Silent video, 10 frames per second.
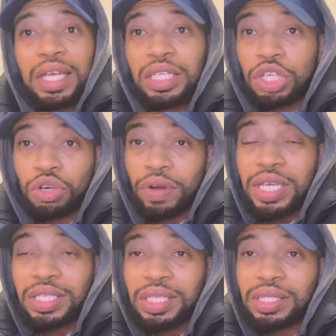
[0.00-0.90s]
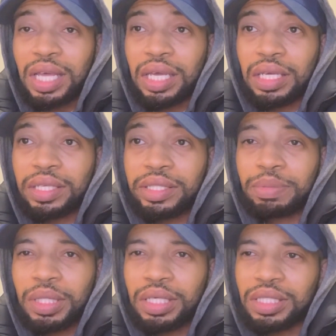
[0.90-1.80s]
Then the craziest thing is,
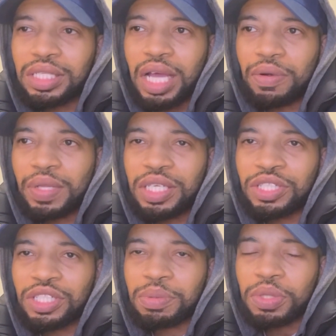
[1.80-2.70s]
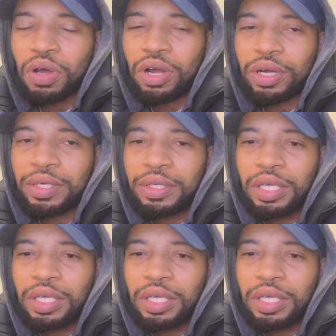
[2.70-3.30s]
because this is how relationships are